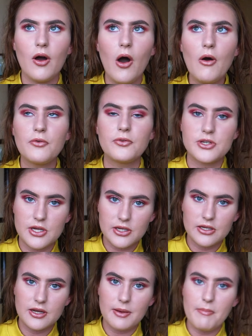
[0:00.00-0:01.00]

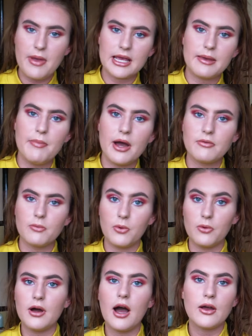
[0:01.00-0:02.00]
often make my
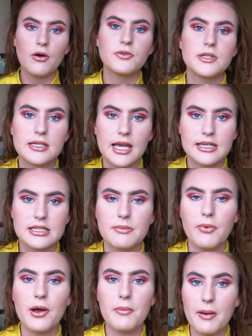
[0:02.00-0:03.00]
well i often get to
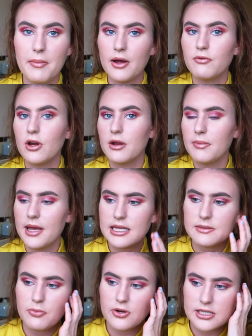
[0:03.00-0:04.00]
the point where my room
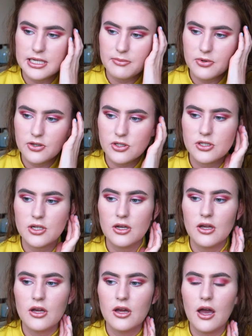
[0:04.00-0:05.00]
is pretty much
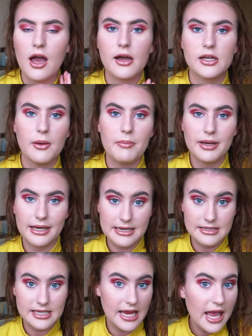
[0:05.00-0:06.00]
a
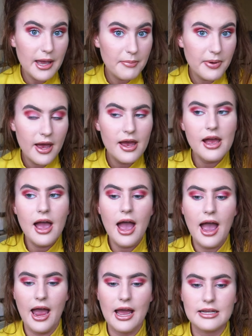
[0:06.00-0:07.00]
complete tip
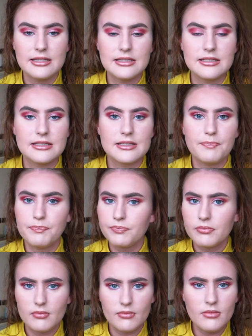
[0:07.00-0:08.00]
and
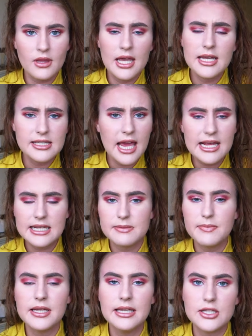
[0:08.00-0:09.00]
it
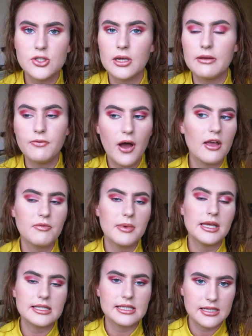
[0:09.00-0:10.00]
takes me literally five
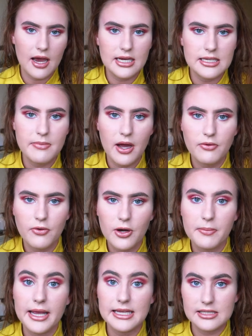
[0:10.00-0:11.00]
minutes to tidy my
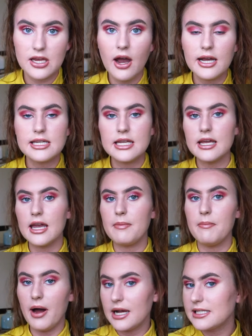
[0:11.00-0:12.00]
room. It's tidy
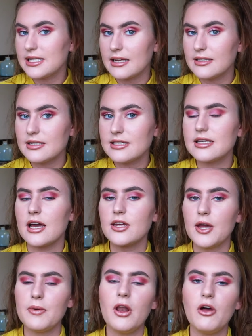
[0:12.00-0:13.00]
in my standards. I
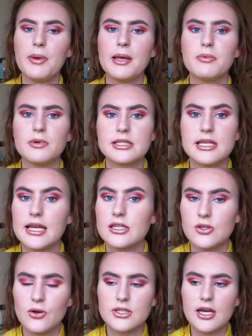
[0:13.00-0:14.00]
know a lot of people would say
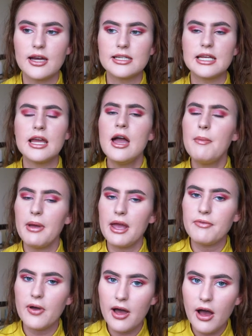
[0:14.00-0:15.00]
it's not tidy, but
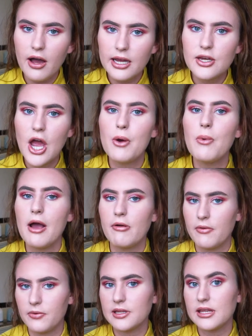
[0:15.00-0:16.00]
if I know
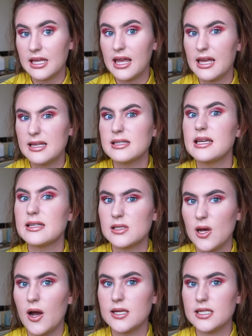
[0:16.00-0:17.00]
where everything is, it's
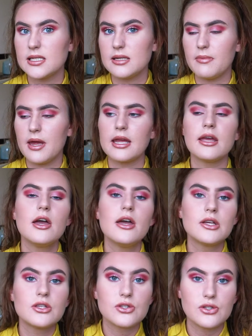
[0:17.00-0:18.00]
tidy to me.
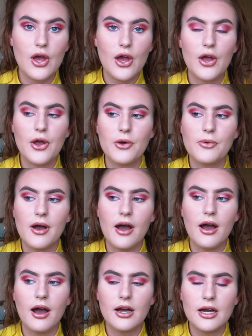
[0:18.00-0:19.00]

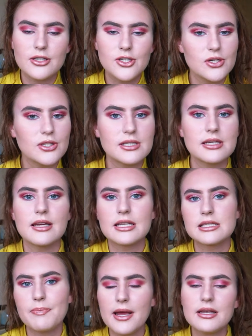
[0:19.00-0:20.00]
So just
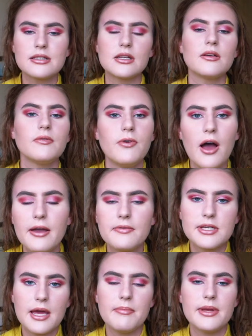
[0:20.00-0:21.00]
spend
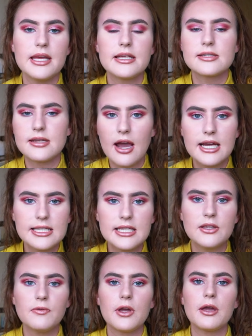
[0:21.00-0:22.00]
five, 10 minutes
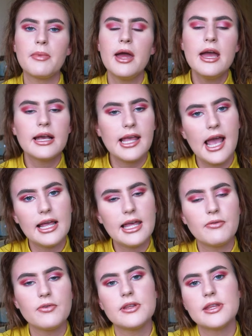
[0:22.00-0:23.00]
tidying your room,
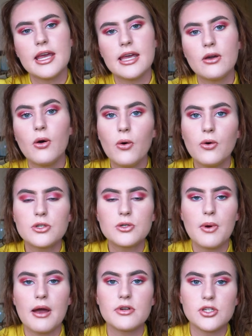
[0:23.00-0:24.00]
getting everything
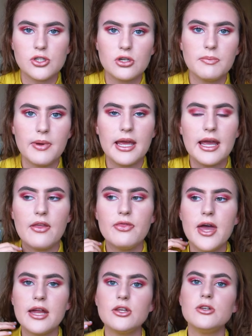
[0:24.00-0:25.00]
ordered where it should be,
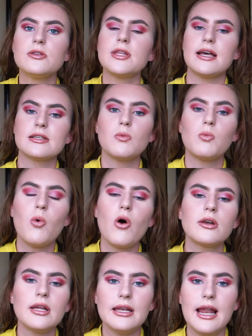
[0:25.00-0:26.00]
and then that's
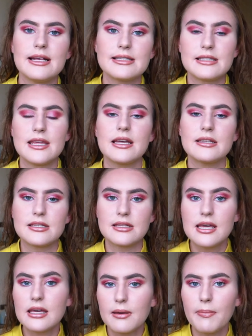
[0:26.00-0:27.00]
one less thing to
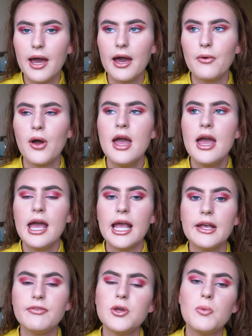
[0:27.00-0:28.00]
think about.
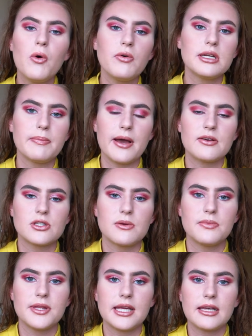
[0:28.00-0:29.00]
If you're worried about
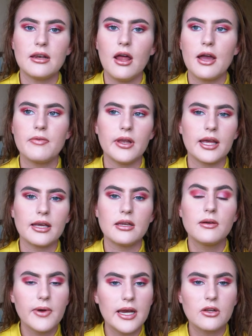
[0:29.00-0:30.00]
something in life, like an
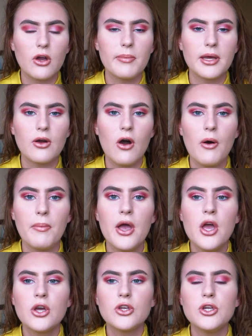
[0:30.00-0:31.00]
event coming up,
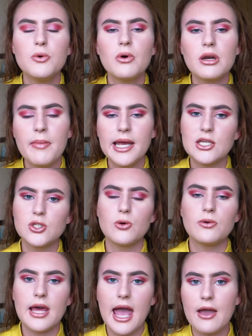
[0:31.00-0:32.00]
you wanna make
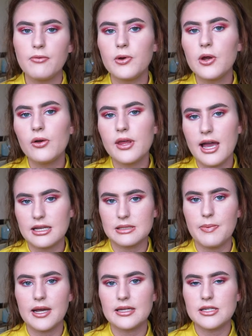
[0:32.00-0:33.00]
sure that every other
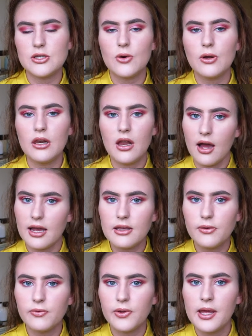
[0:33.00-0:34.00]
aspect in your
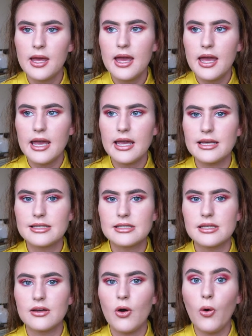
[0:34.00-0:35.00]
life
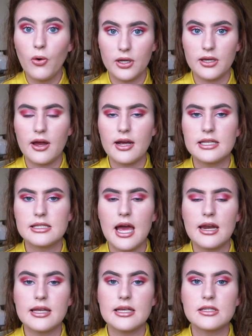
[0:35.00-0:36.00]
is organized
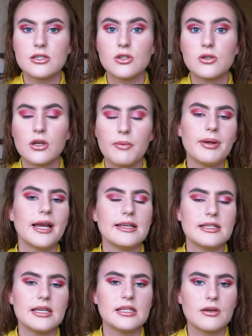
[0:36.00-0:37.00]
and is
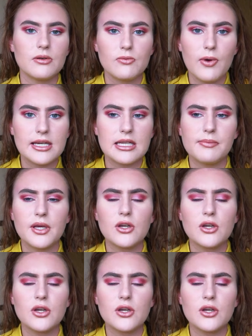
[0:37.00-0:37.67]
completed and ready